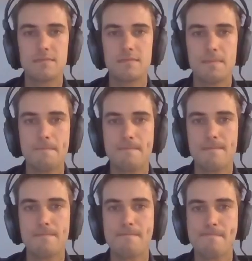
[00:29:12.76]
lots of
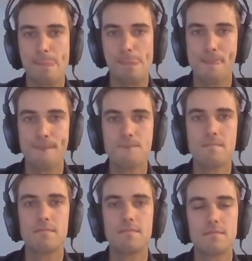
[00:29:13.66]
traffic, if they
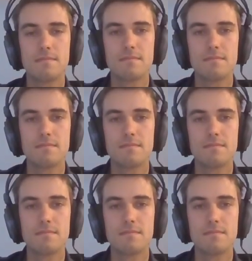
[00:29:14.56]
have